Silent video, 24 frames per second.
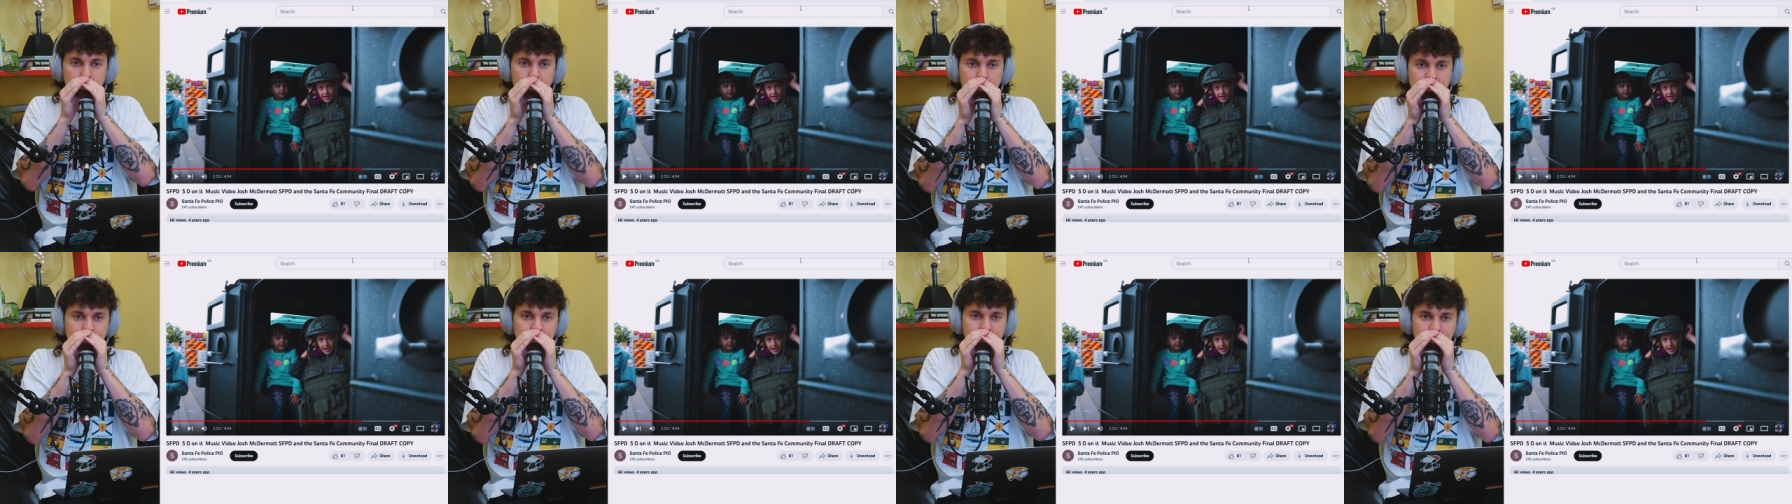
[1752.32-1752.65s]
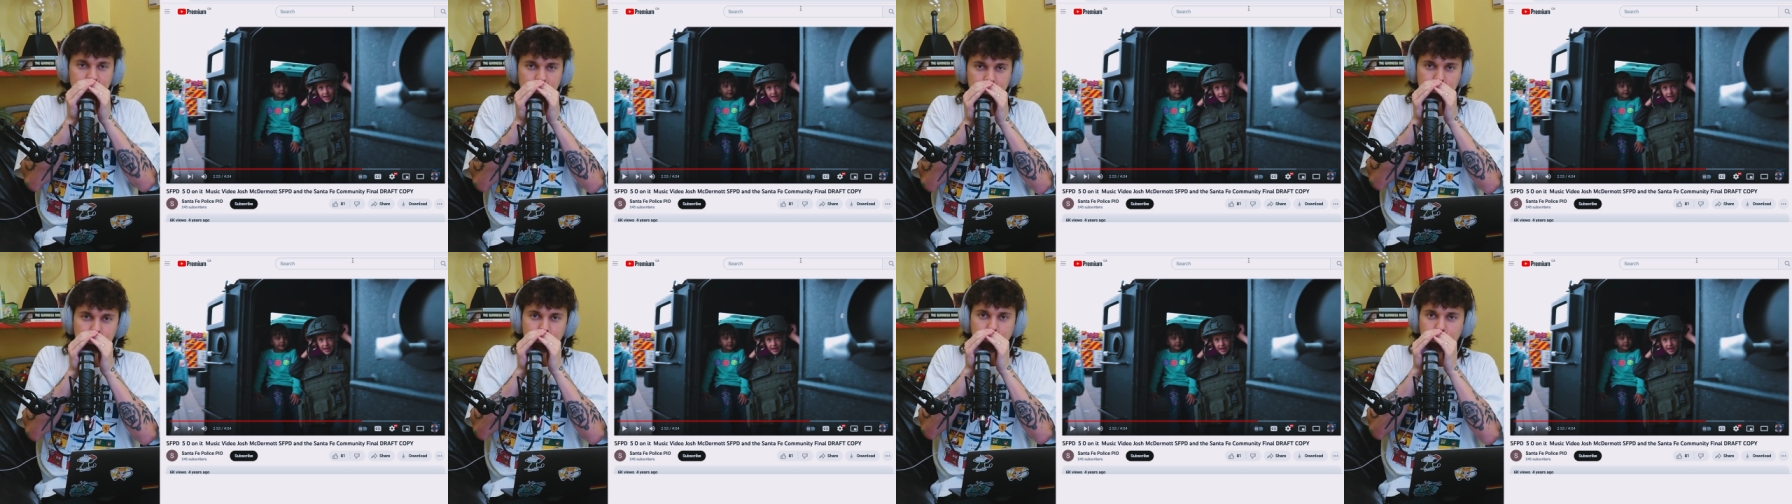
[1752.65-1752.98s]

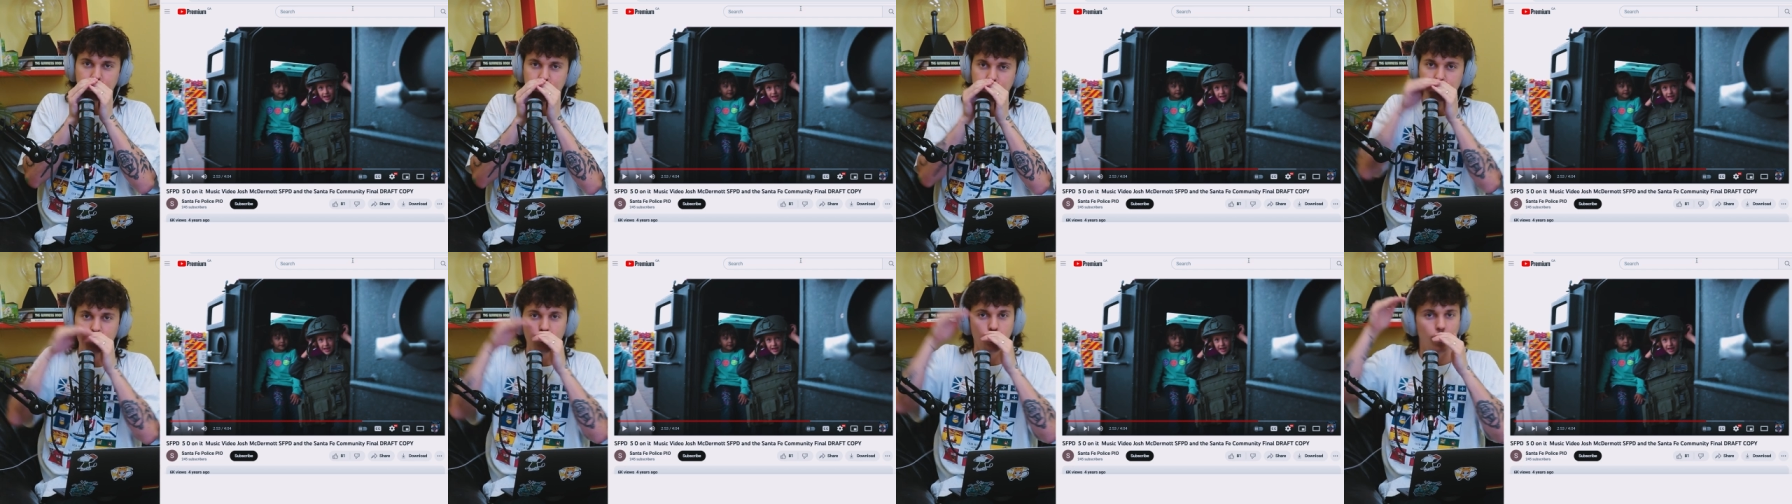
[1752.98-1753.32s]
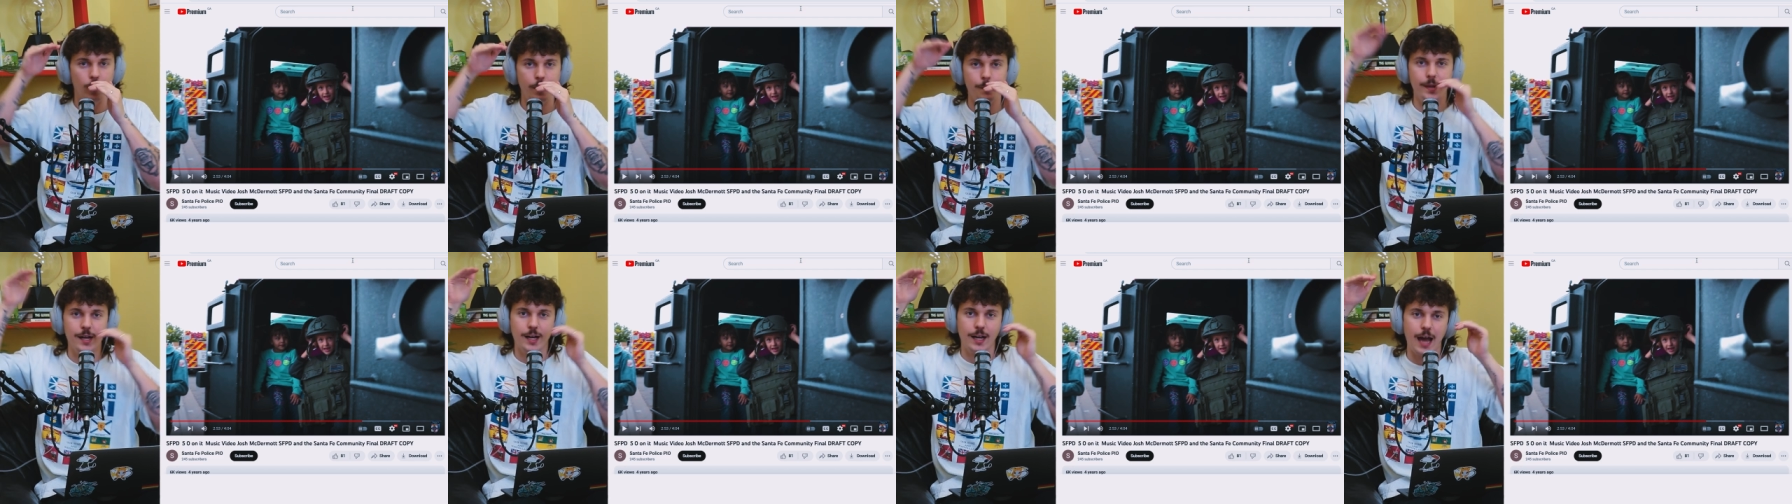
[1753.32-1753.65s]
You
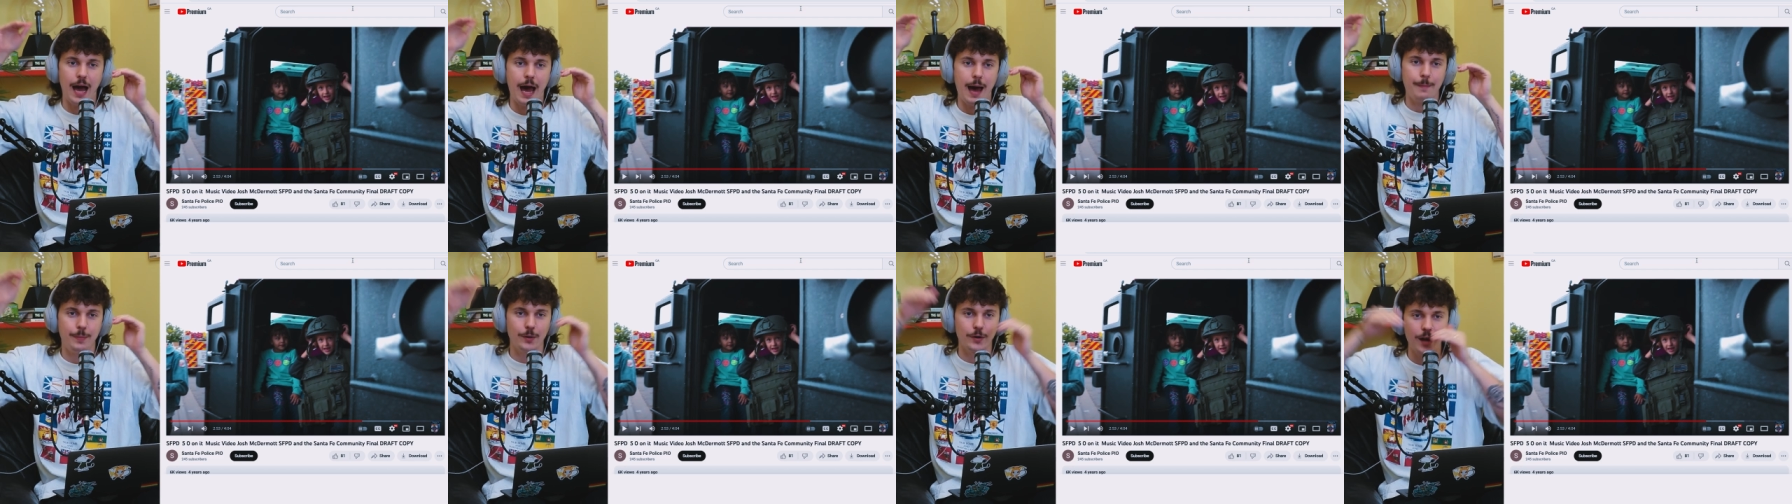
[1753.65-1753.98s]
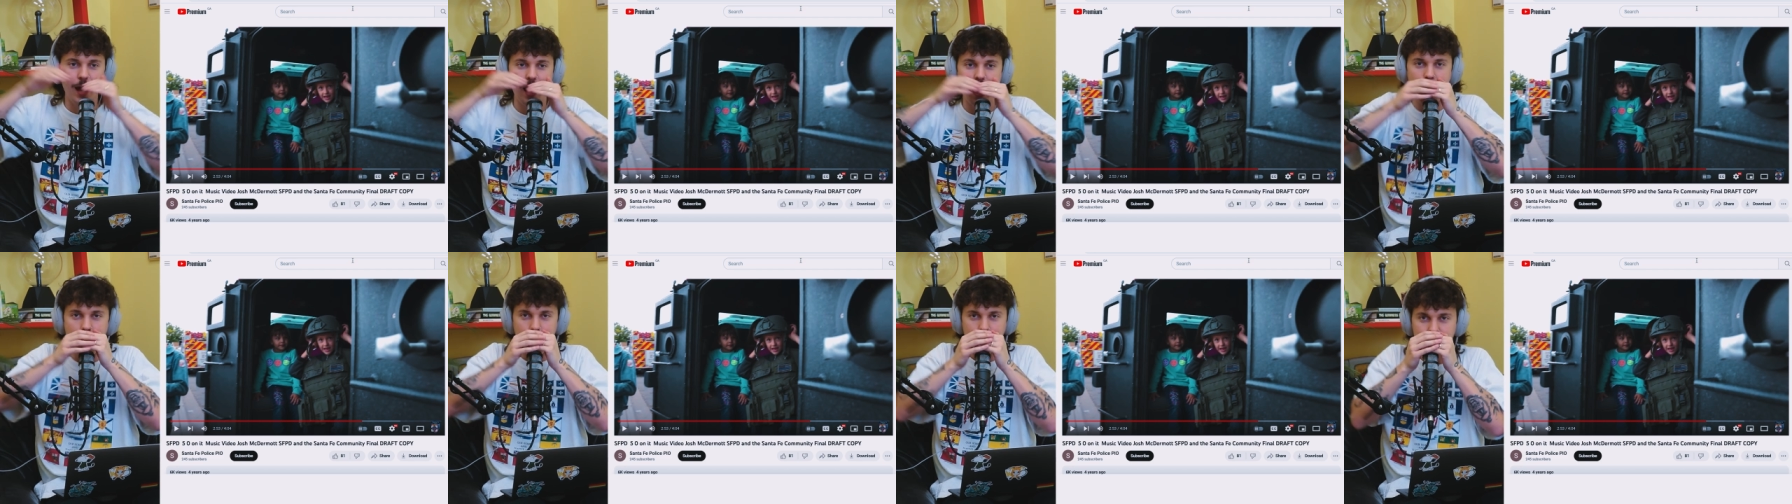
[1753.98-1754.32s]
want to be a cop or
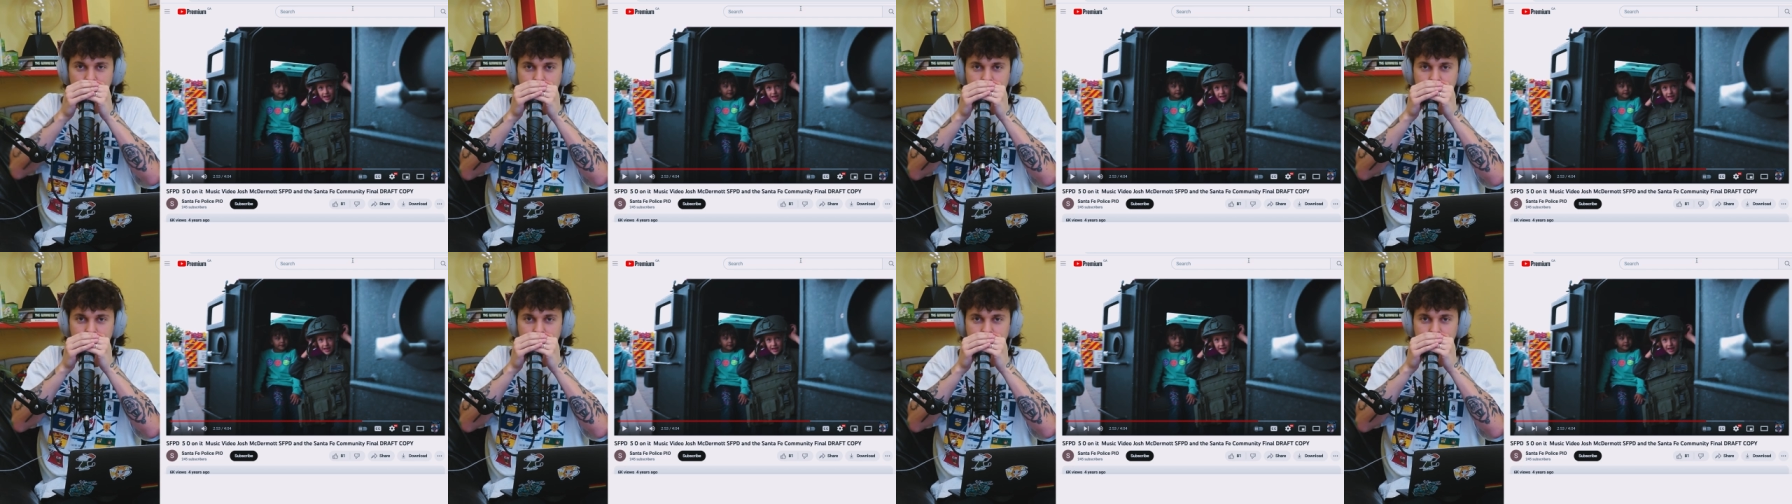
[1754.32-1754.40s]
not?